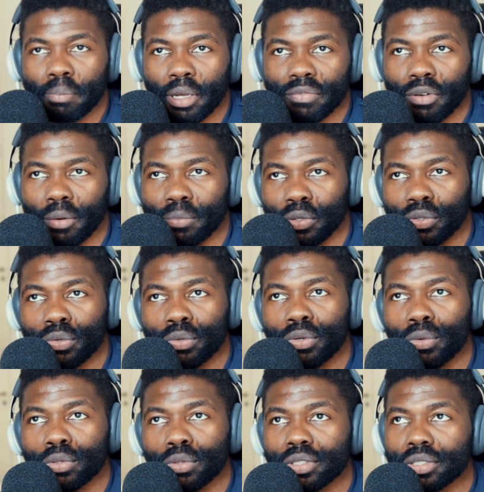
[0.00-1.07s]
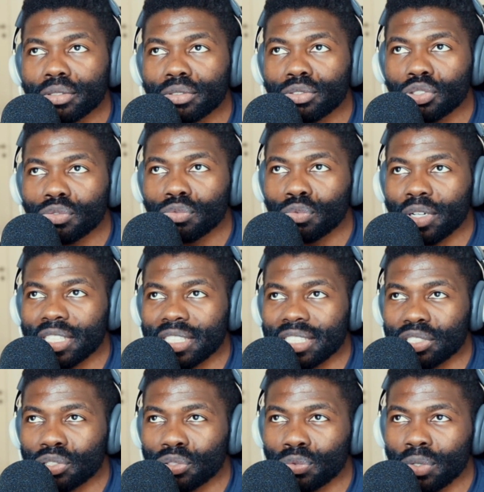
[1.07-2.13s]
But from the good old, what is
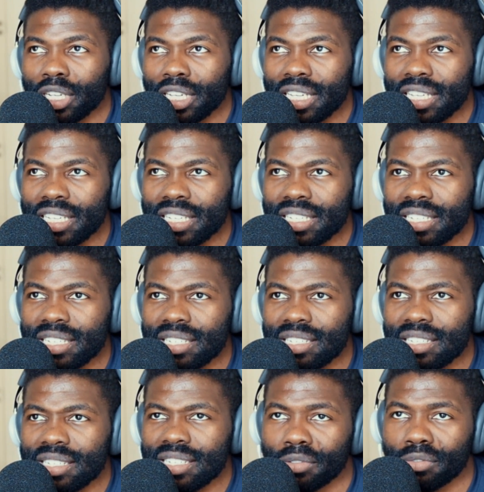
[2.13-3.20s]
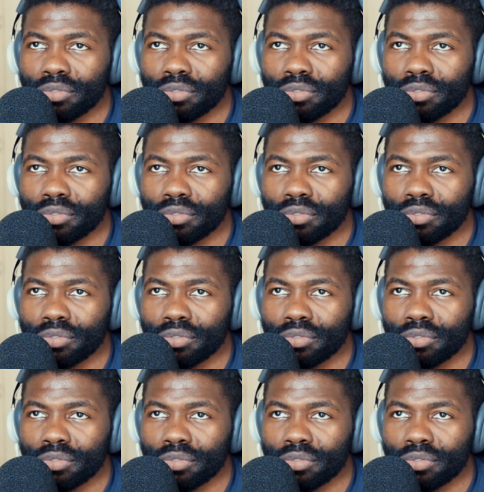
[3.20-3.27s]
it, three,